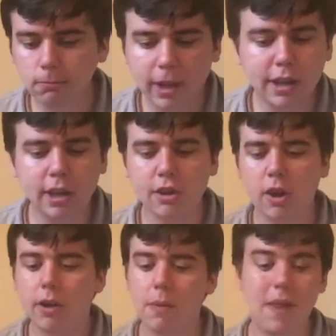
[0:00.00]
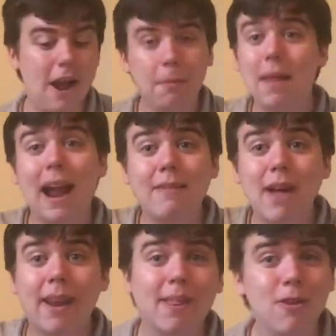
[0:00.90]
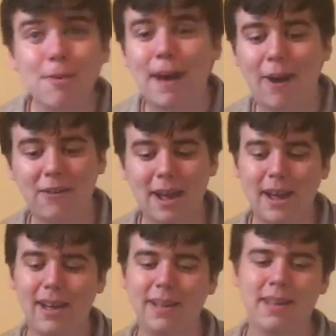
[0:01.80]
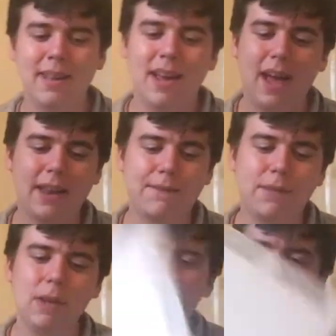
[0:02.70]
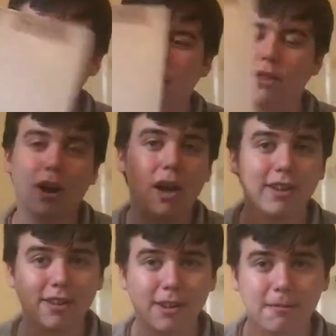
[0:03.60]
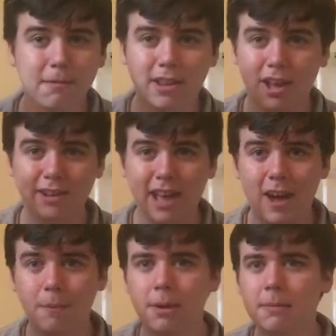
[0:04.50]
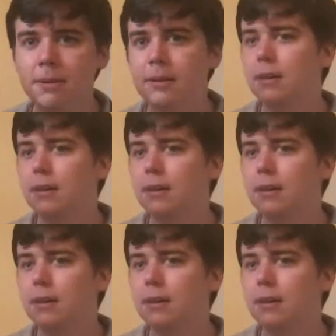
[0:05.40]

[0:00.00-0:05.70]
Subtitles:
Let's get started with an album that I have not a clue about. It's Fleetwood Mac Tusk, the Tusk album.